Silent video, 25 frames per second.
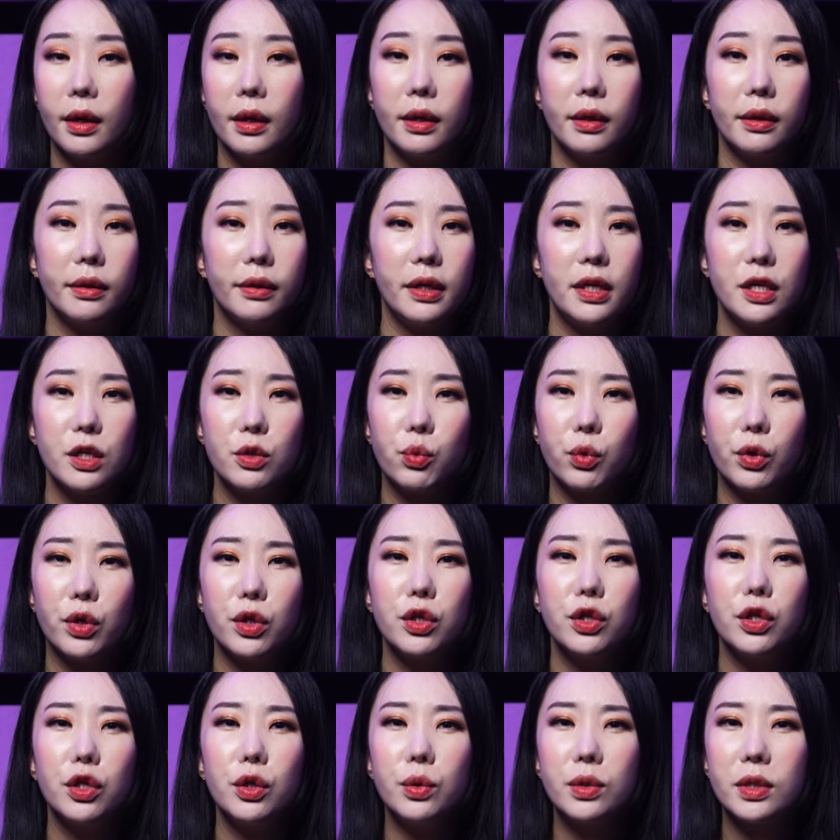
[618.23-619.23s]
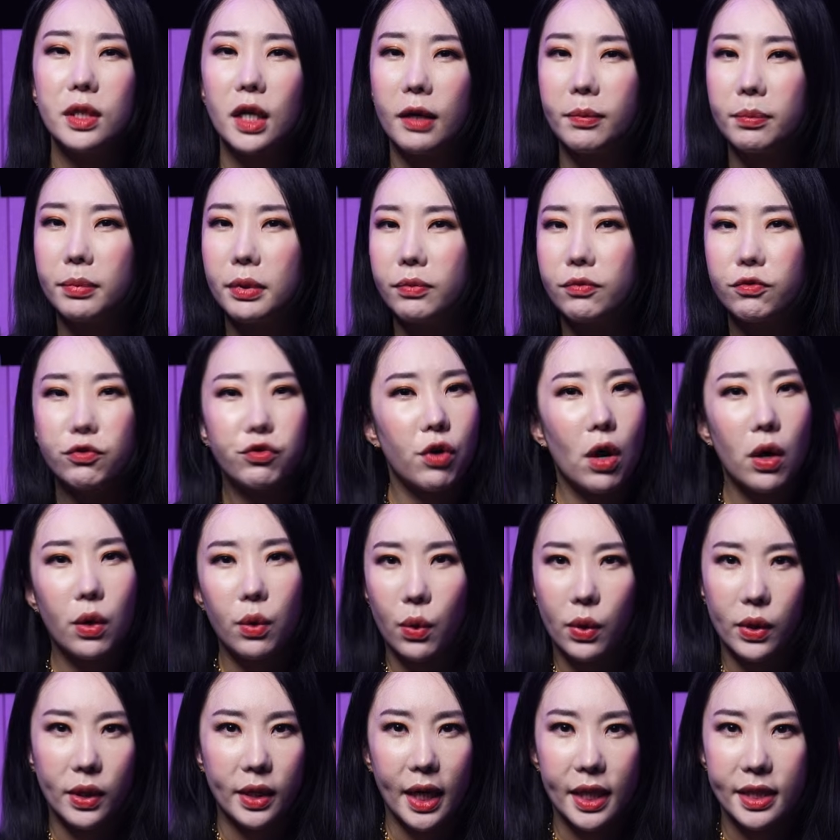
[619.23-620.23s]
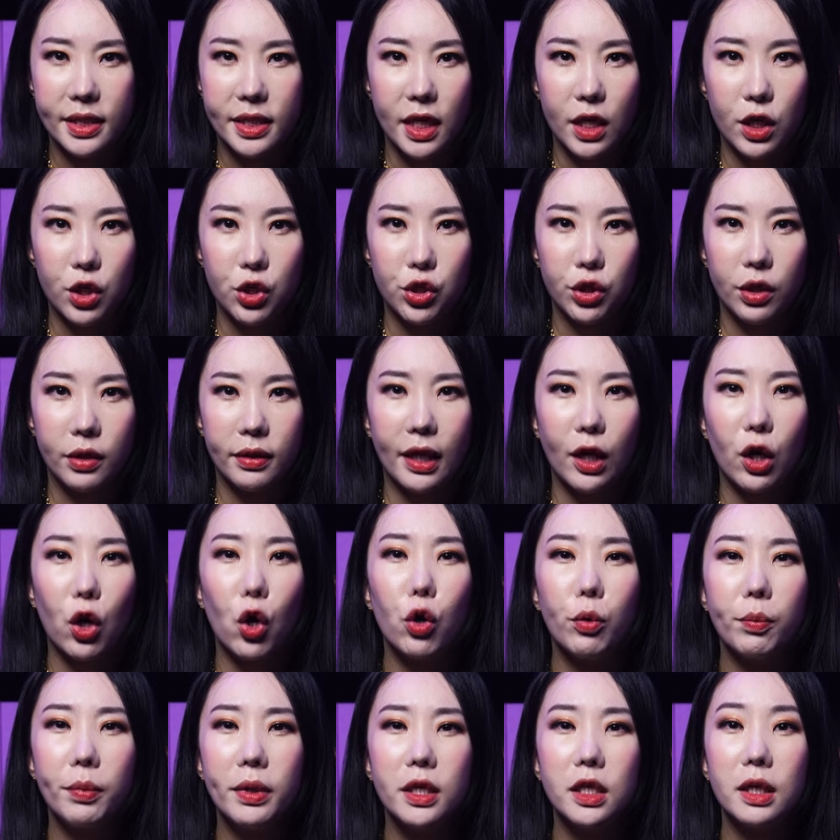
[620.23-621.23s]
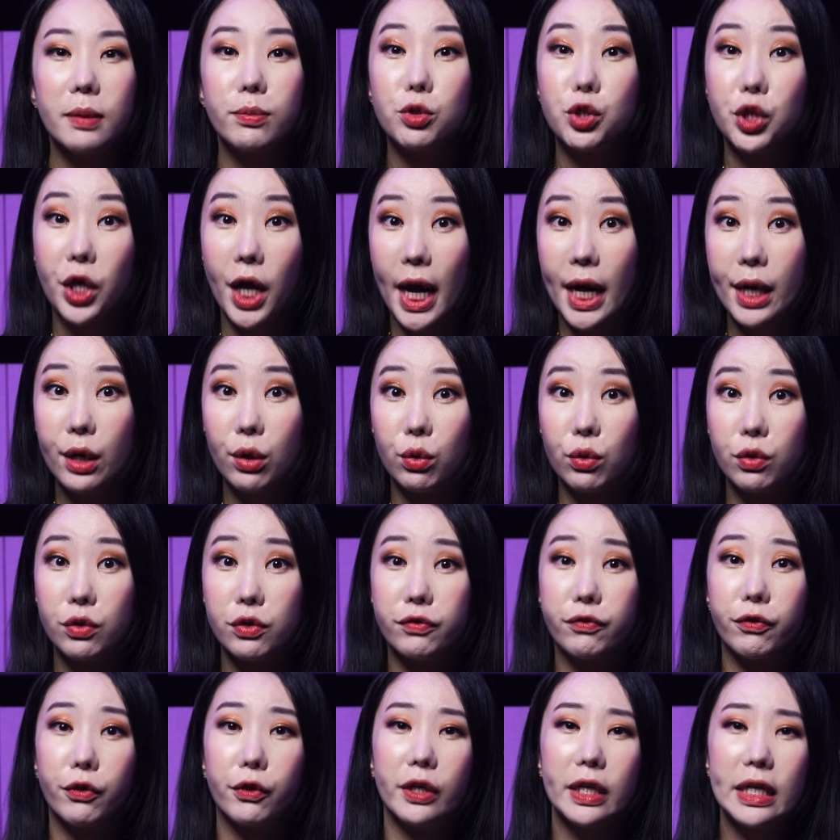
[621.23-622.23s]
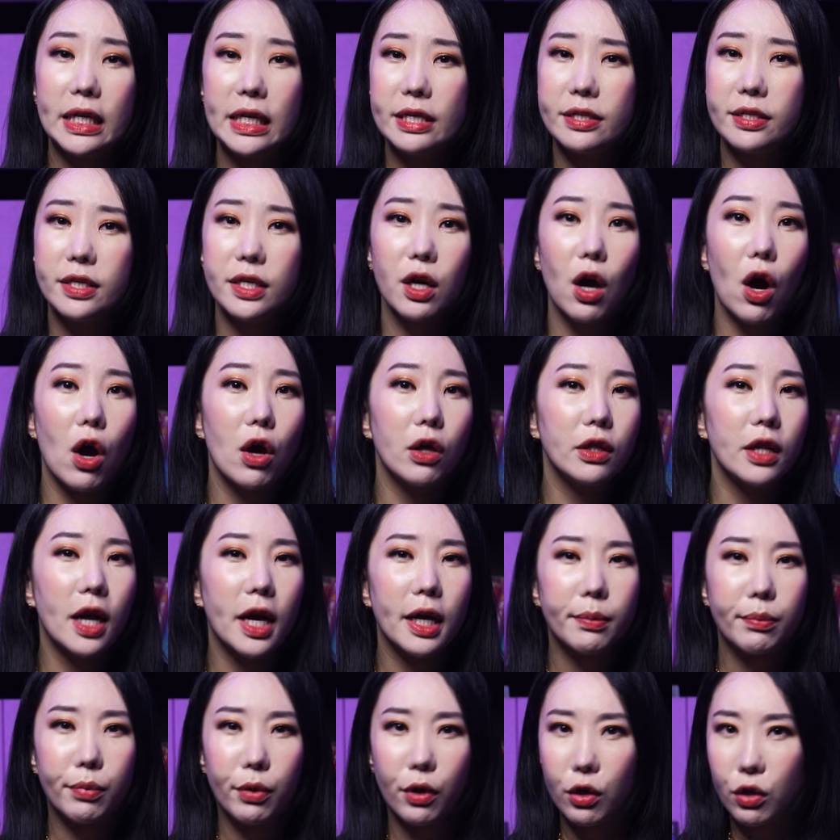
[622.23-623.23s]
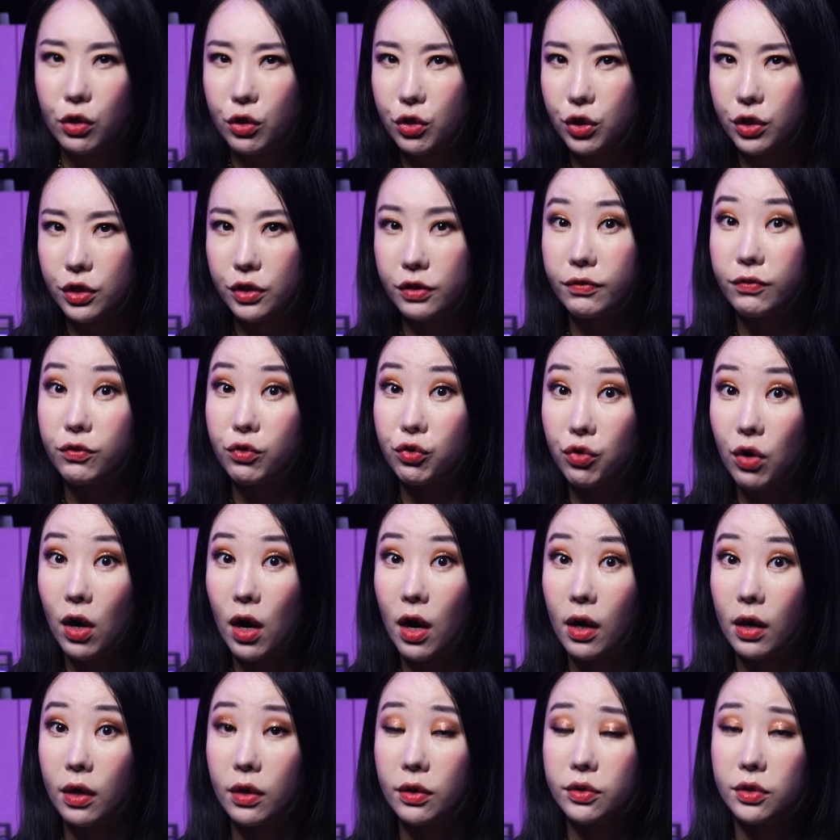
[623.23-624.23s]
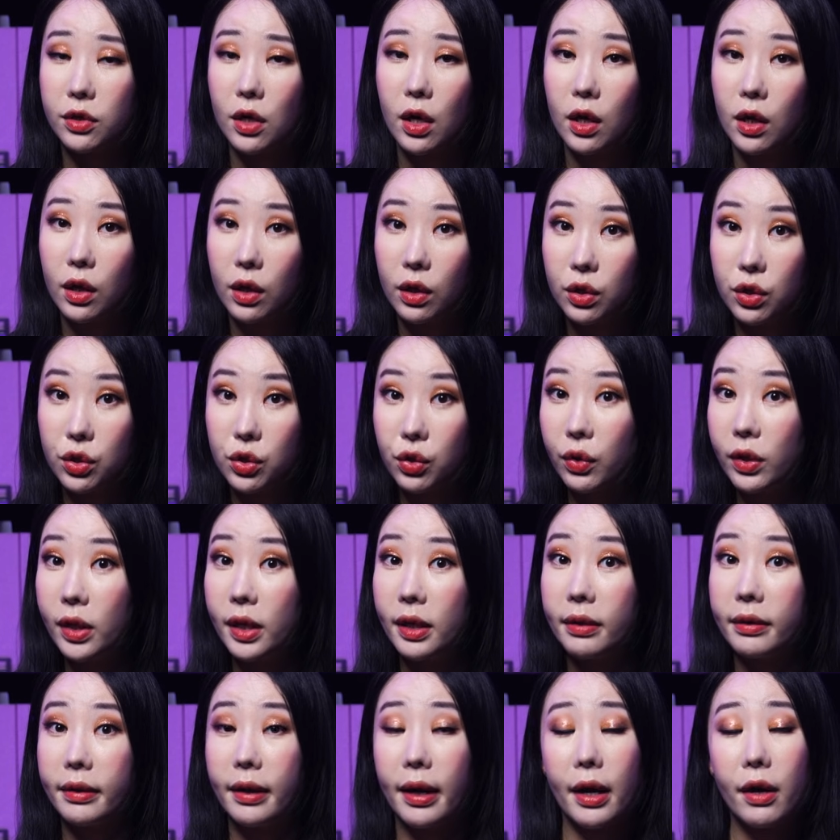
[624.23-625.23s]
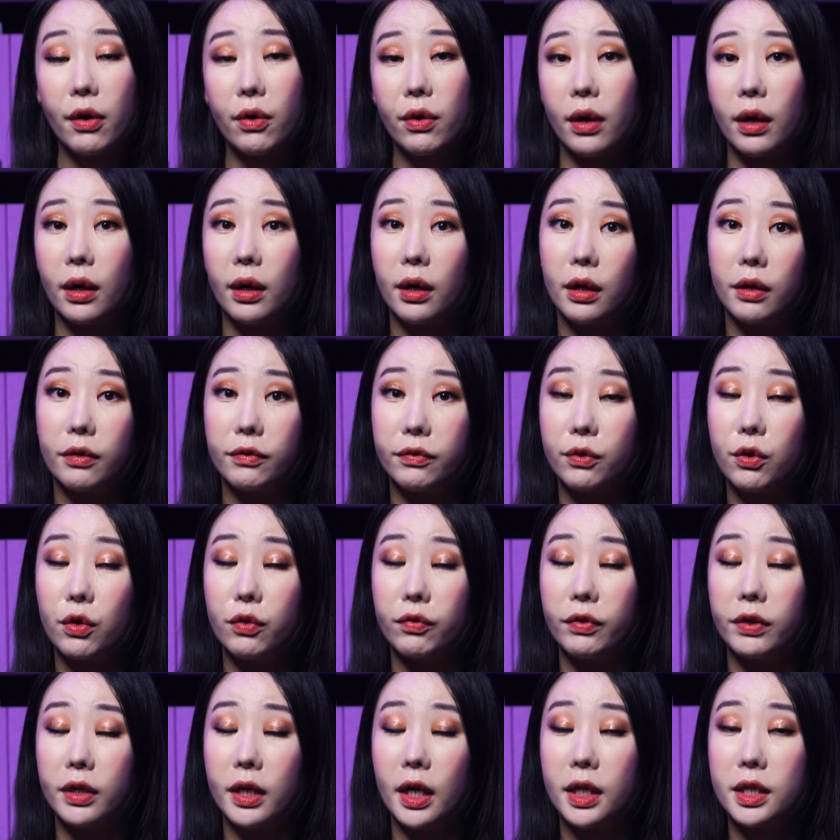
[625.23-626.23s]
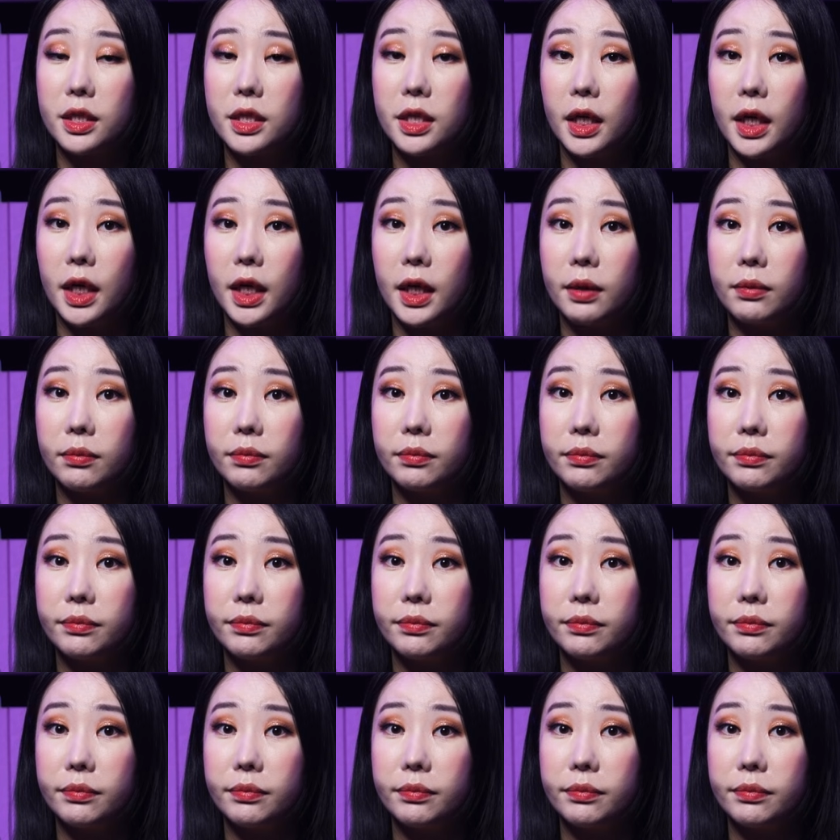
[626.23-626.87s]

These were a new type of drug organization that opened up channels for easy online purchase of drugs during the era of COVID-19.